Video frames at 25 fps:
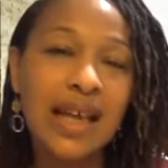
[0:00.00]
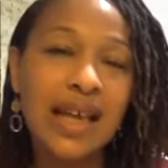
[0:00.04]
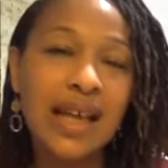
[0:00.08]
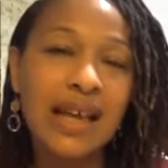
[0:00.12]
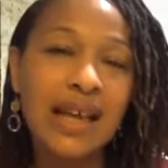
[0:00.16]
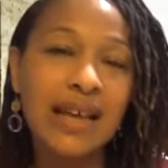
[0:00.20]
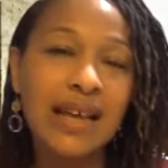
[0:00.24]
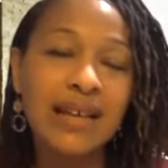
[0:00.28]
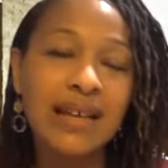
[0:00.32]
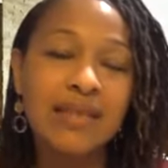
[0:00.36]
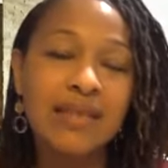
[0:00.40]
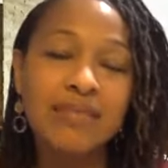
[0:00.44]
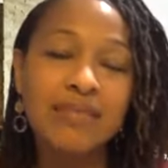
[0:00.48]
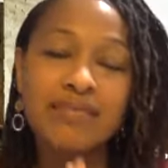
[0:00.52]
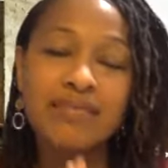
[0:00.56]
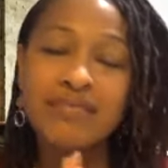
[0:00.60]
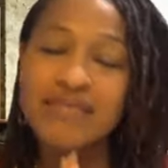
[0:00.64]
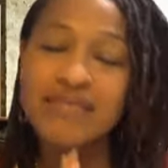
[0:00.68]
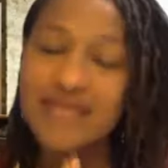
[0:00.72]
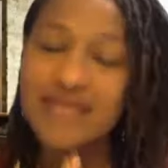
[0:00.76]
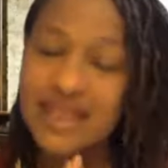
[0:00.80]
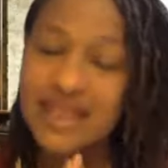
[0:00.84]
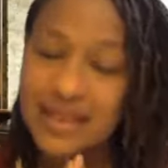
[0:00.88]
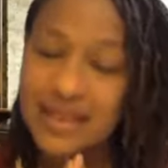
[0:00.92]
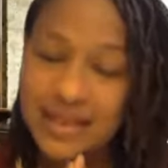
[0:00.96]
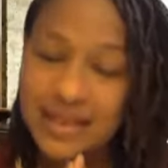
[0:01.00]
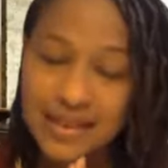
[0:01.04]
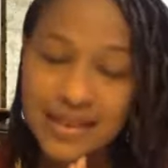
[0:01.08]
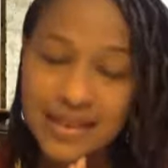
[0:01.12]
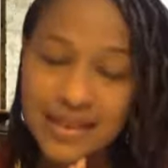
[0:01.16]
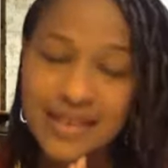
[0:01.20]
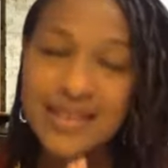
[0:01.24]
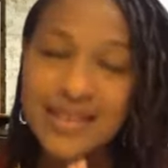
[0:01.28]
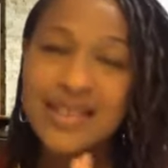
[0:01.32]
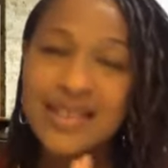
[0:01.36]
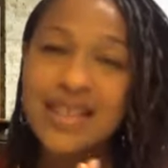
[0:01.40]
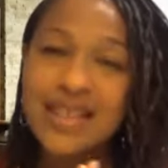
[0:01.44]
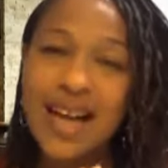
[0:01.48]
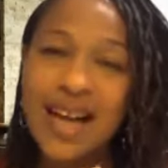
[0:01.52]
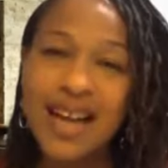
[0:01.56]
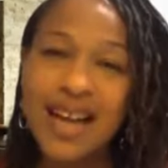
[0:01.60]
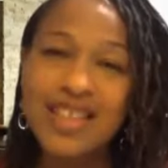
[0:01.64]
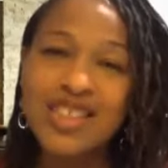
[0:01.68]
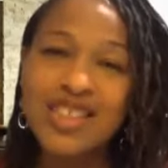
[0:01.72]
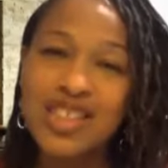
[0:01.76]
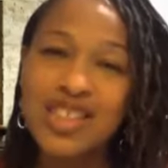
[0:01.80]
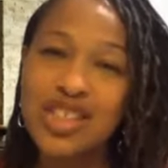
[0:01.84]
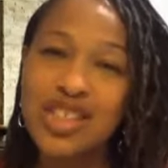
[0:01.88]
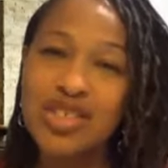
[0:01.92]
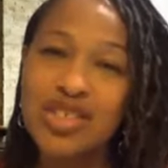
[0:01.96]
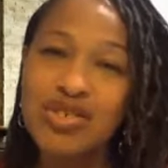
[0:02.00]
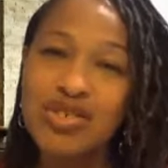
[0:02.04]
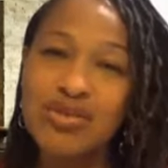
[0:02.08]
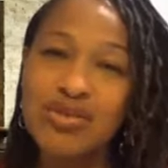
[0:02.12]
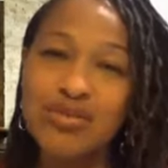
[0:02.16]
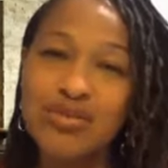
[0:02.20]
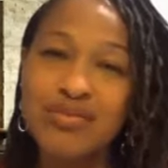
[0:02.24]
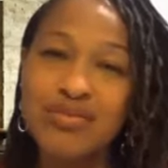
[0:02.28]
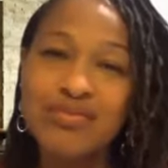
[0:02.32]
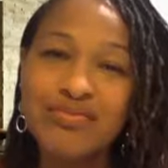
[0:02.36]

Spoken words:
And I see you.